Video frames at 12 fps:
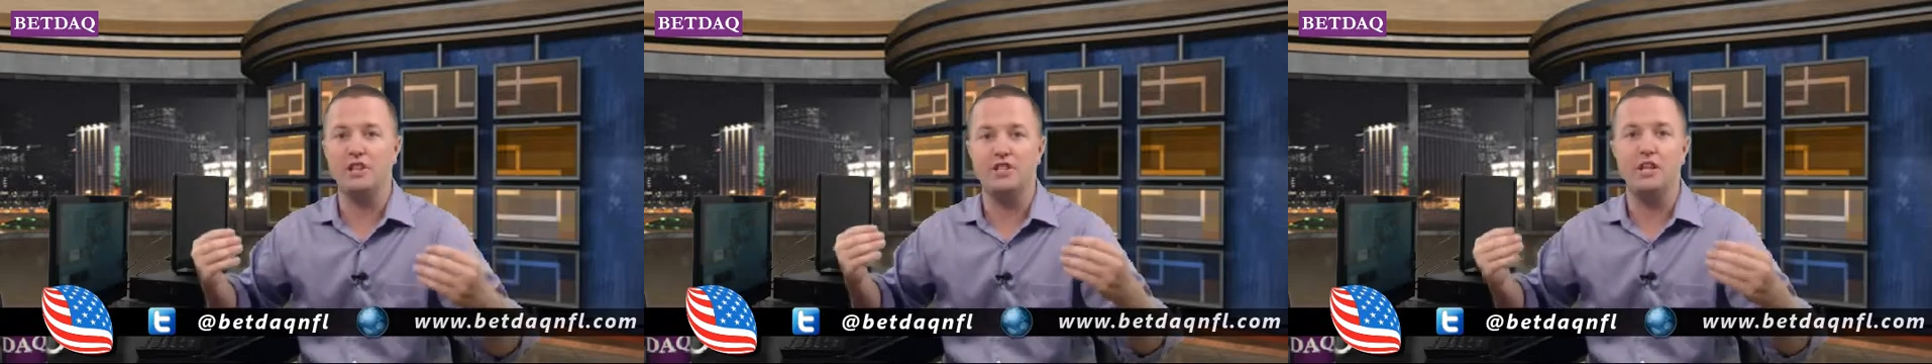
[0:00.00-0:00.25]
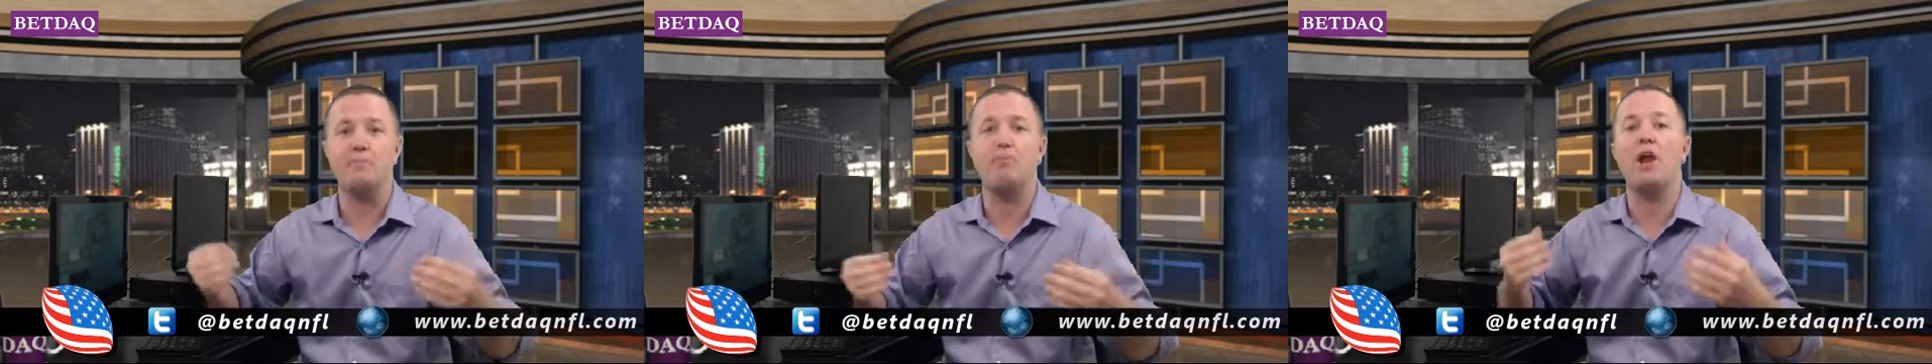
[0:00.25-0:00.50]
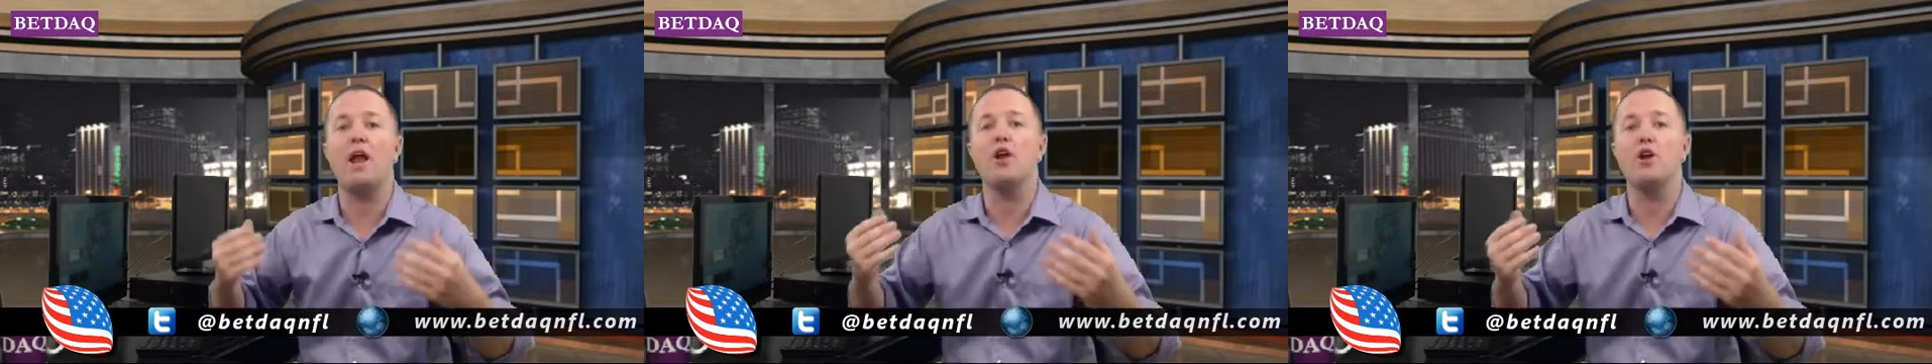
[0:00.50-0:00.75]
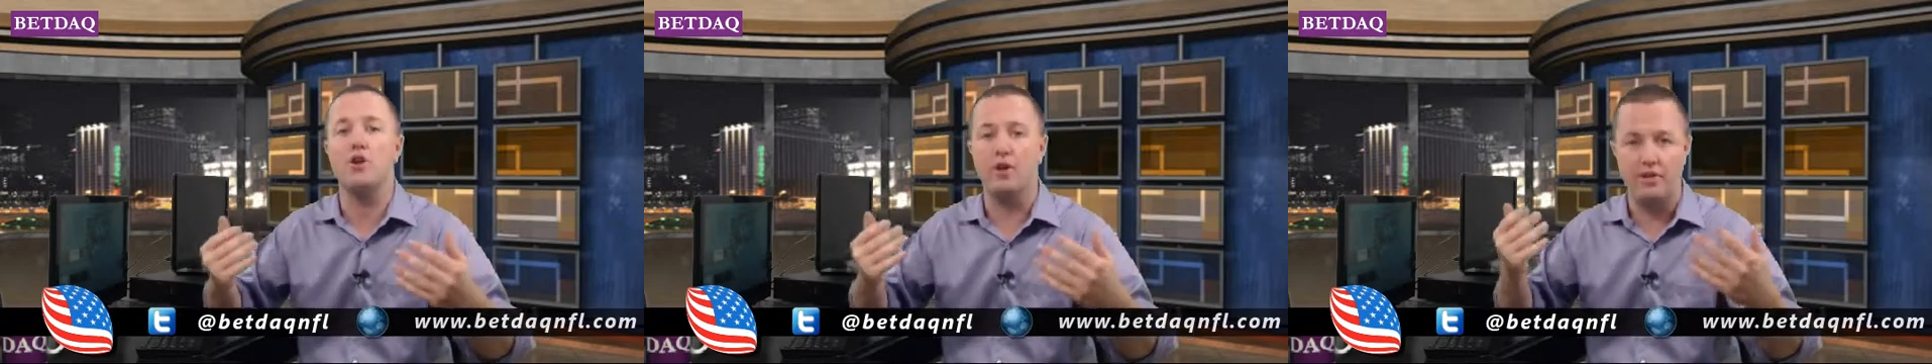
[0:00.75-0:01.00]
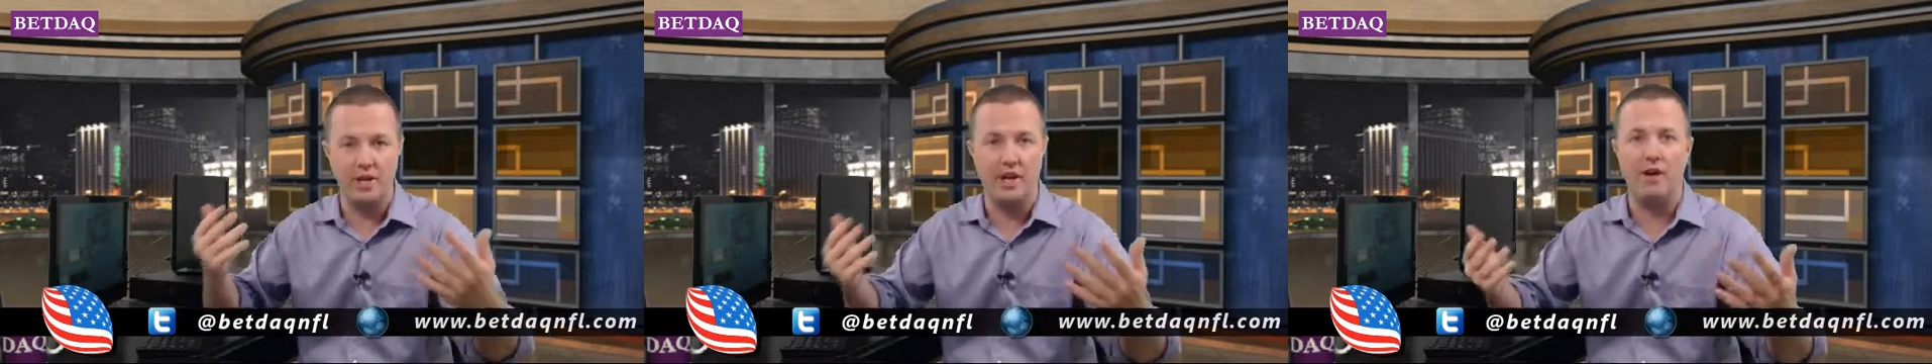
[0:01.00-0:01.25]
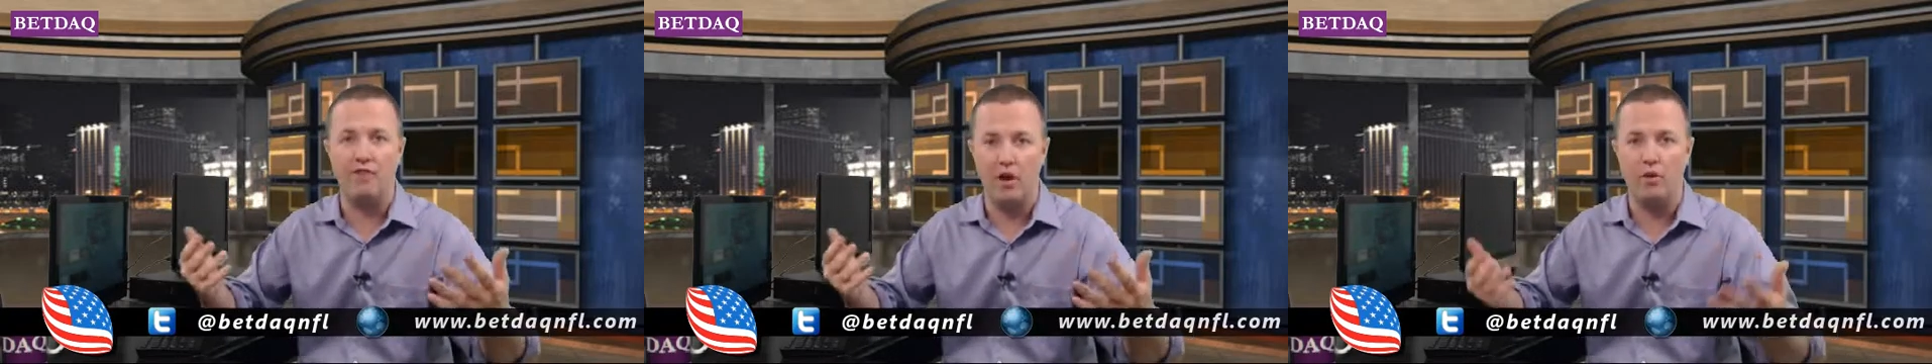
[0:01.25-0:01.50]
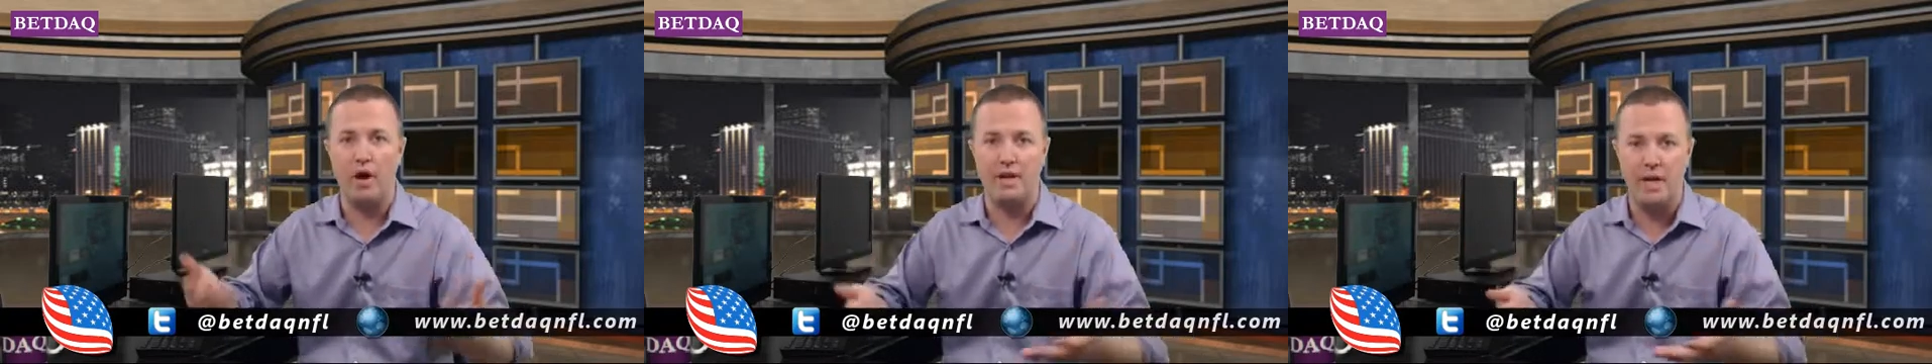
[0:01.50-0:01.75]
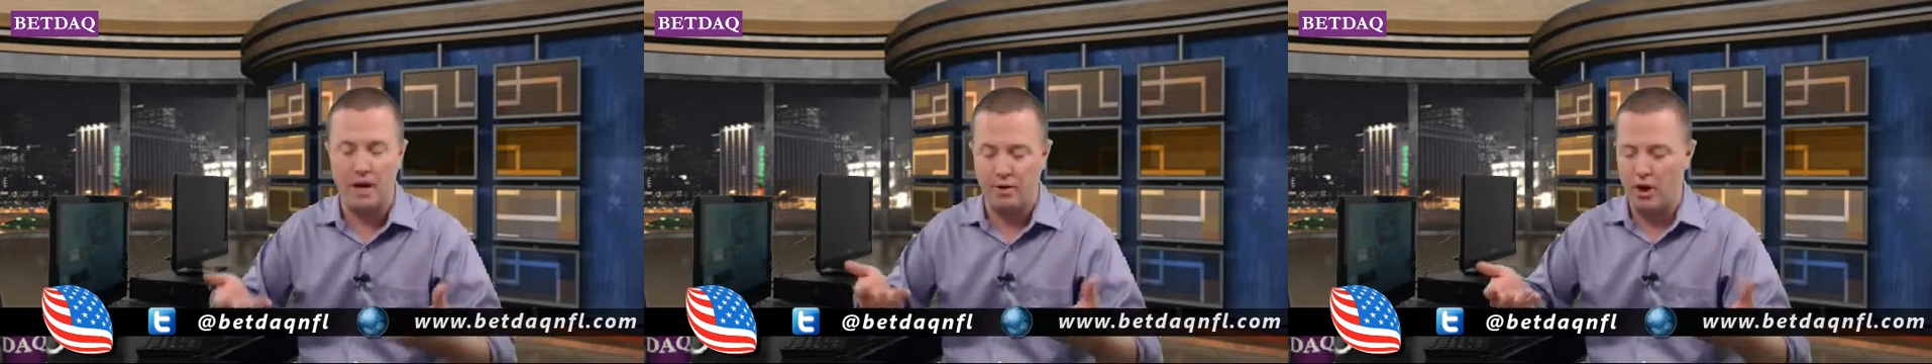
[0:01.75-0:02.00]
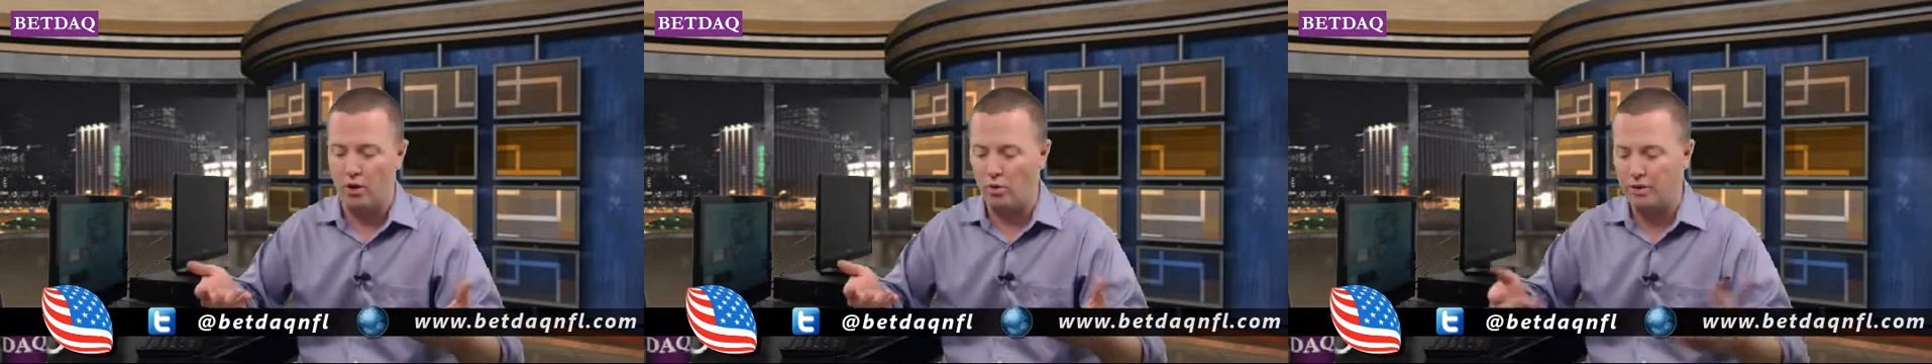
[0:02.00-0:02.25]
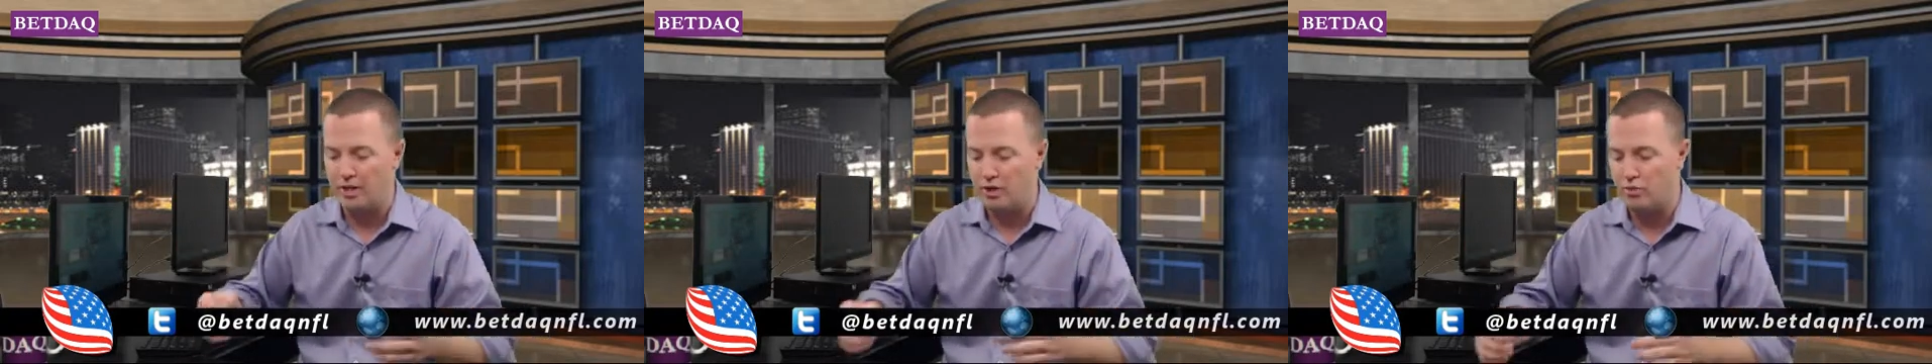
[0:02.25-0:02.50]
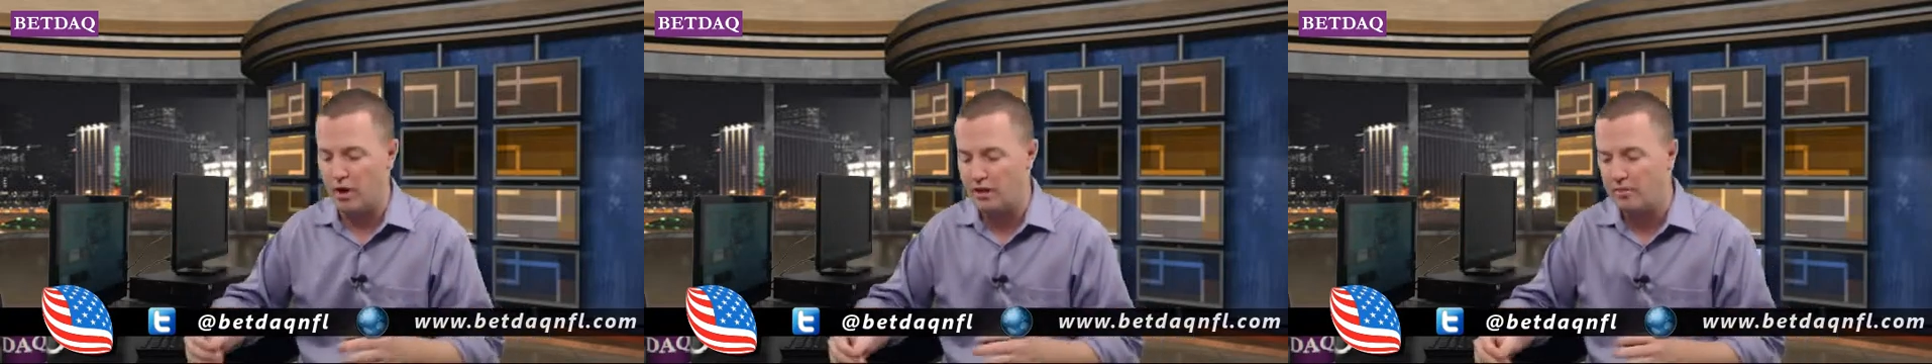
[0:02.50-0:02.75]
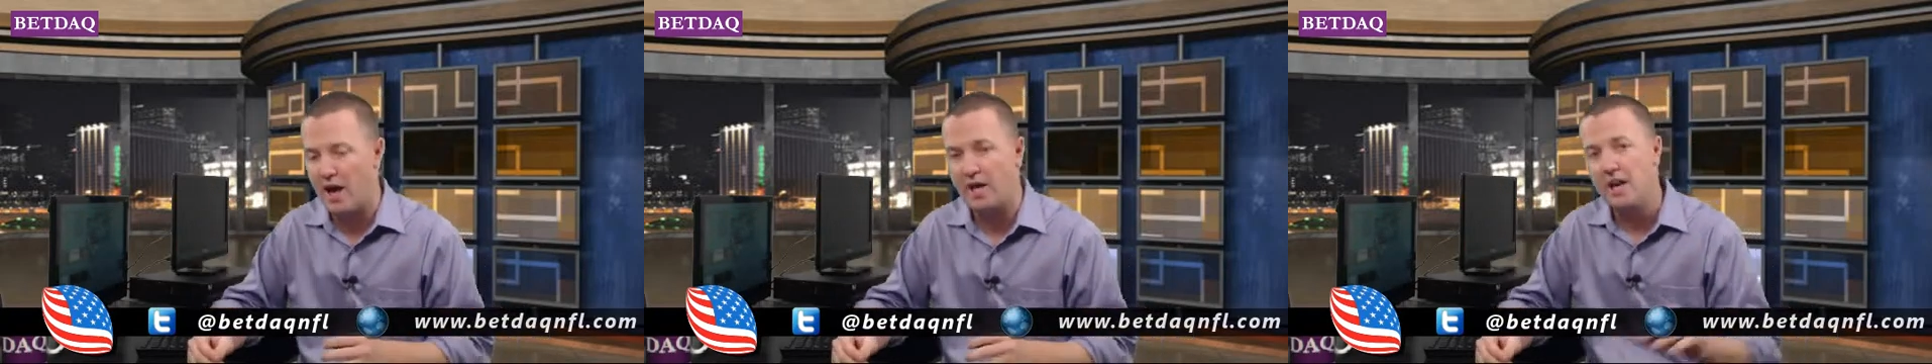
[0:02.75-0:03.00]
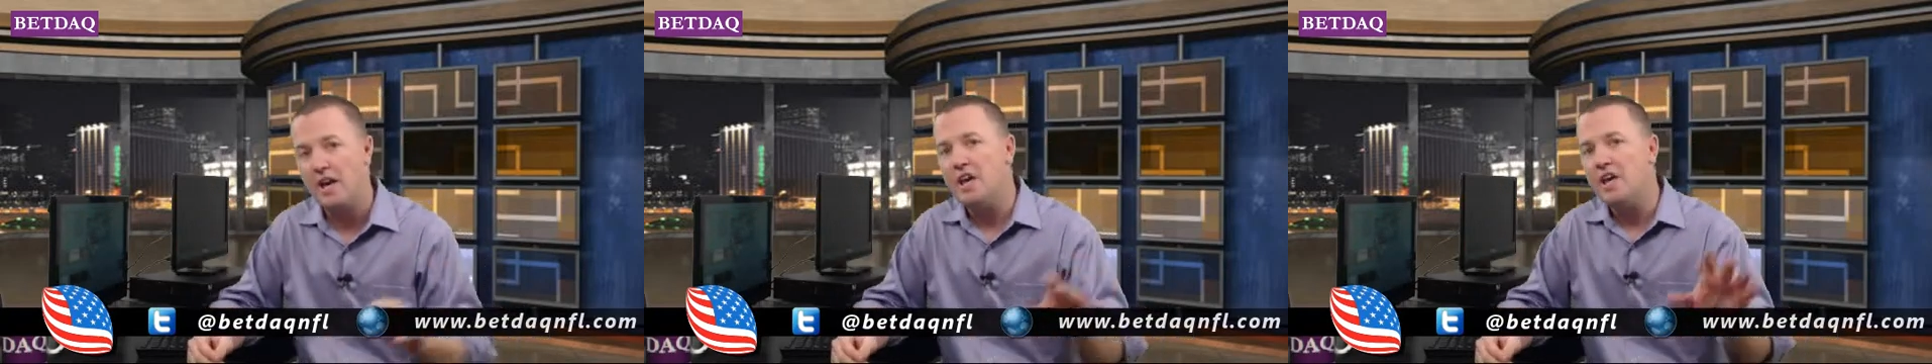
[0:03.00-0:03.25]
as any player in the NFL right now, not only any running back.